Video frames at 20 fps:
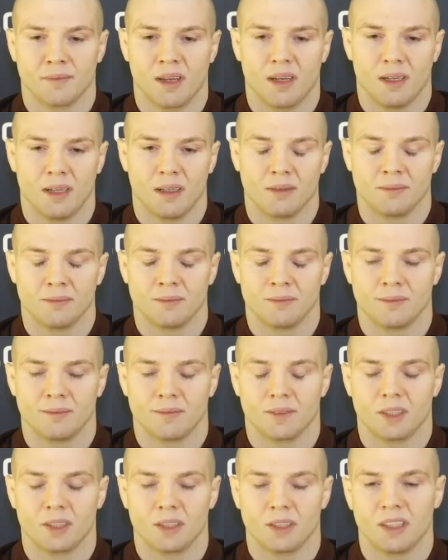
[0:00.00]
to
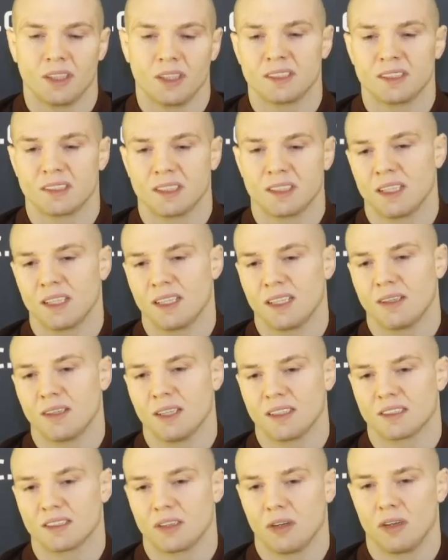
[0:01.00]
this
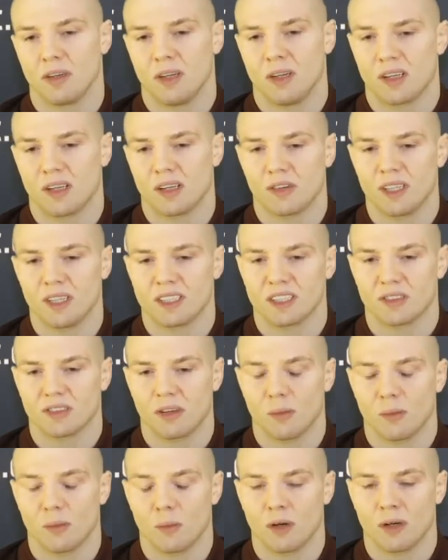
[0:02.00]
let's call it like risk
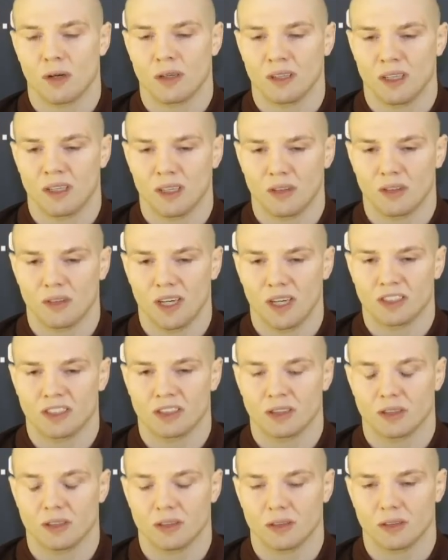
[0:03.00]
reward
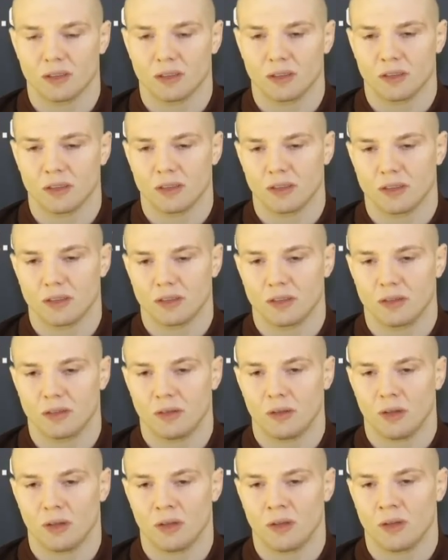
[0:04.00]
ratio
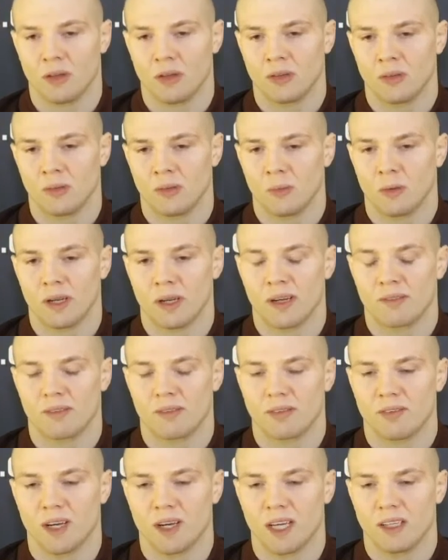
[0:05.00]
on
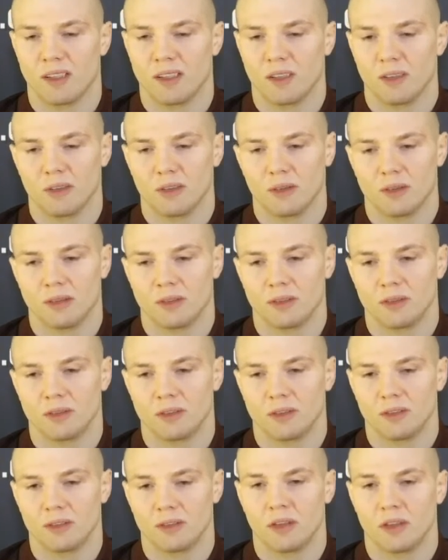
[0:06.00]
whatever fight you
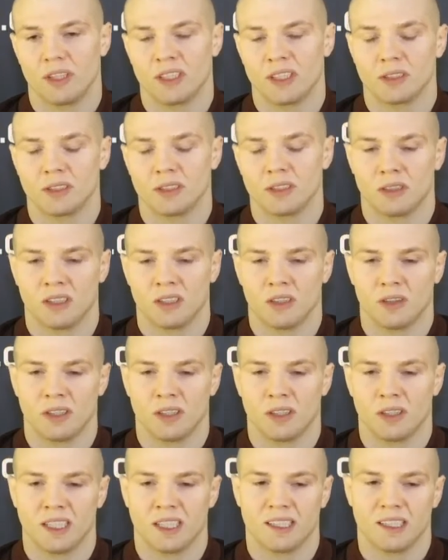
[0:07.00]
go into, you know.
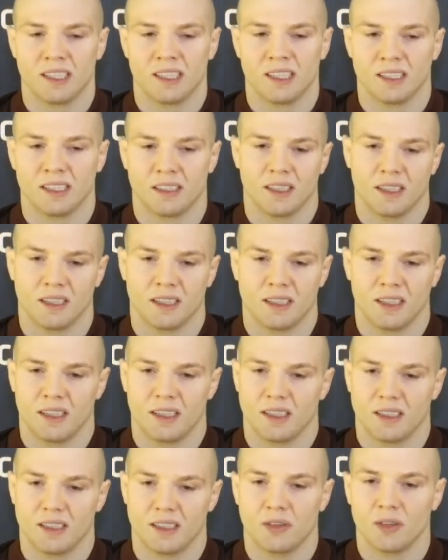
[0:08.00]
And I think
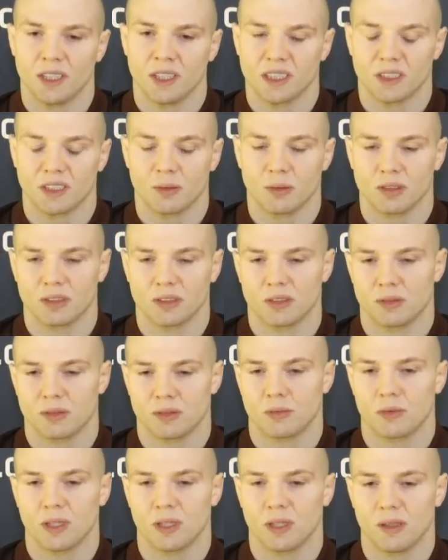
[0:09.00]
the risk was
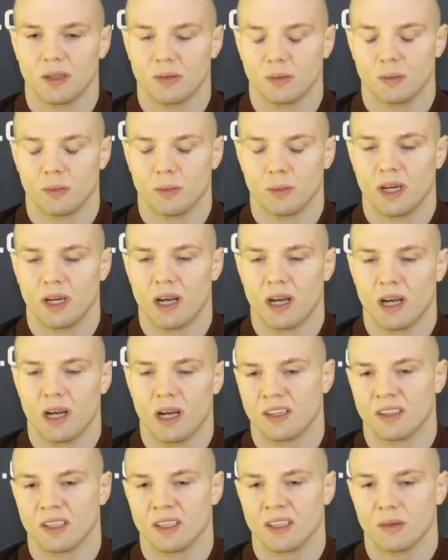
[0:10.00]
way higher
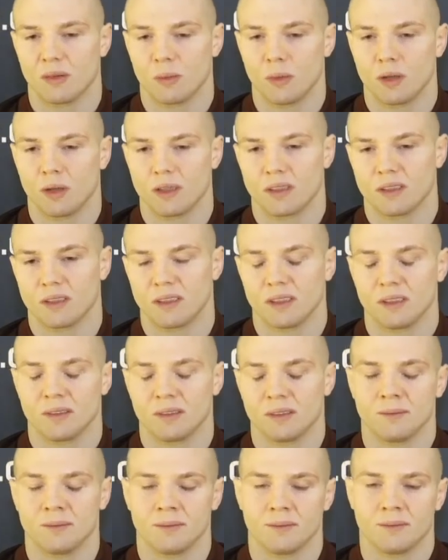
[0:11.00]
than the reward.
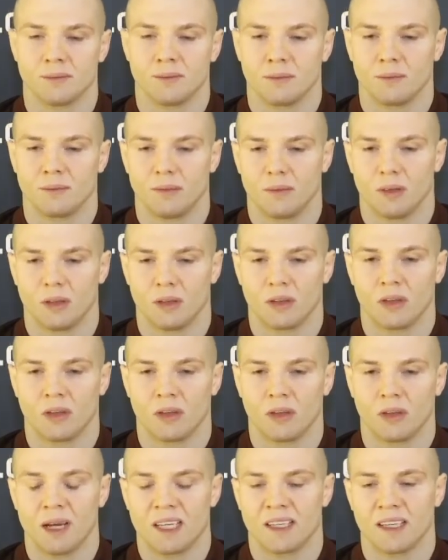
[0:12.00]
In
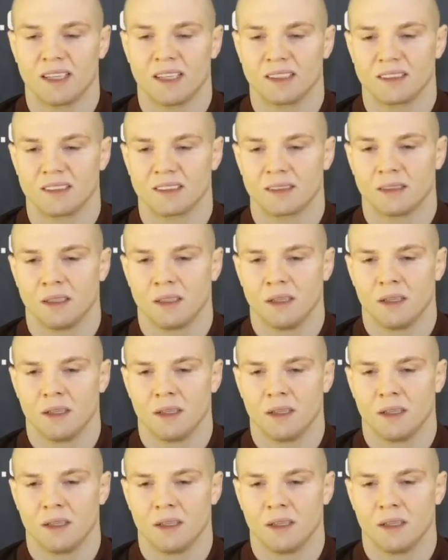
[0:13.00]
my case,